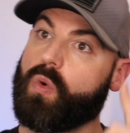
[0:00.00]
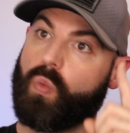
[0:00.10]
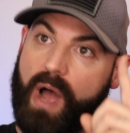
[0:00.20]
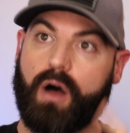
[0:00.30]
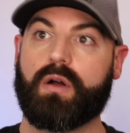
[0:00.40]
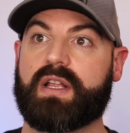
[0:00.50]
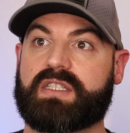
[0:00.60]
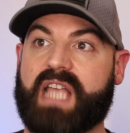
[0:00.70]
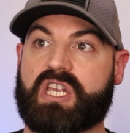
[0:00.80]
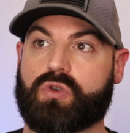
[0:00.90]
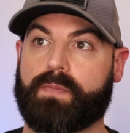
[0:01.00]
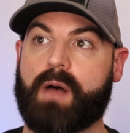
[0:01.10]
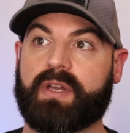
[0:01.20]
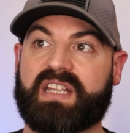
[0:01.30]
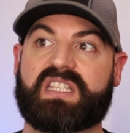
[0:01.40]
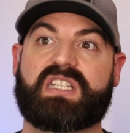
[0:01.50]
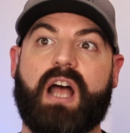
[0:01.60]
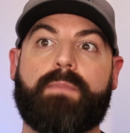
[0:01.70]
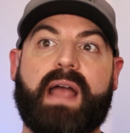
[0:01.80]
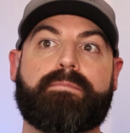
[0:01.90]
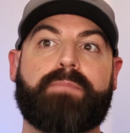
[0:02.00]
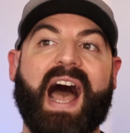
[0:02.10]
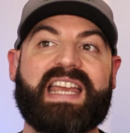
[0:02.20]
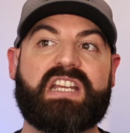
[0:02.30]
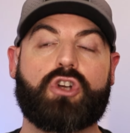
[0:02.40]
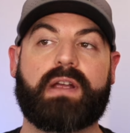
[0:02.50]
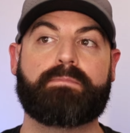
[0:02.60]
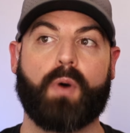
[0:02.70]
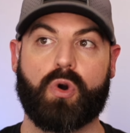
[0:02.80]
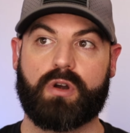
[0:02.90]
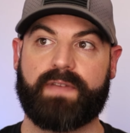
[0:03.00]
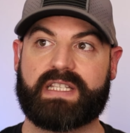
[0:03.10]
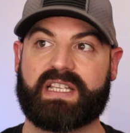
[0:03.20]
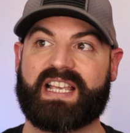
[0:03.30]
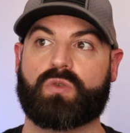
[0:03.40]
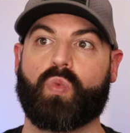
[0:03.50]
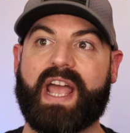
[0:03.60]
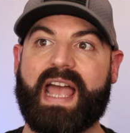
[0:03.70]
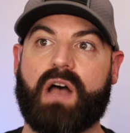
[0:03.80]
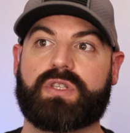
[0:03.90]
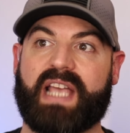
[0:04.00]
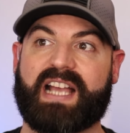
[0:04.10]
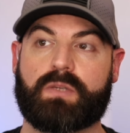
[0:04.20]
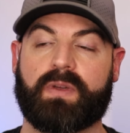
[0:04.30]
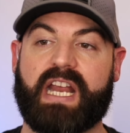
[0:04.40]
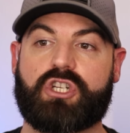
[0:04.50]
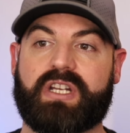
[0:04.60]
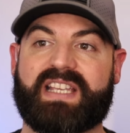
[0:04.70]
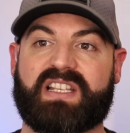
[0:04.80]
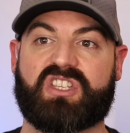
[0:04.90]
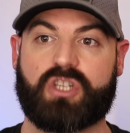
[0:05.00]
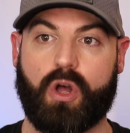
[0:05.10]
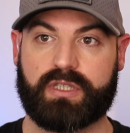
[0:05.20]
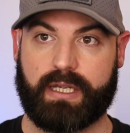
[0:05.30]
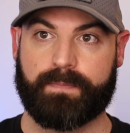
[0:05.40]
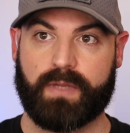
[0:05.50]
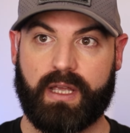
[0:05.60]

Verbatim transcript: Well, Texas Republican snubbed by Biden during border visit says White House explanation is insulting.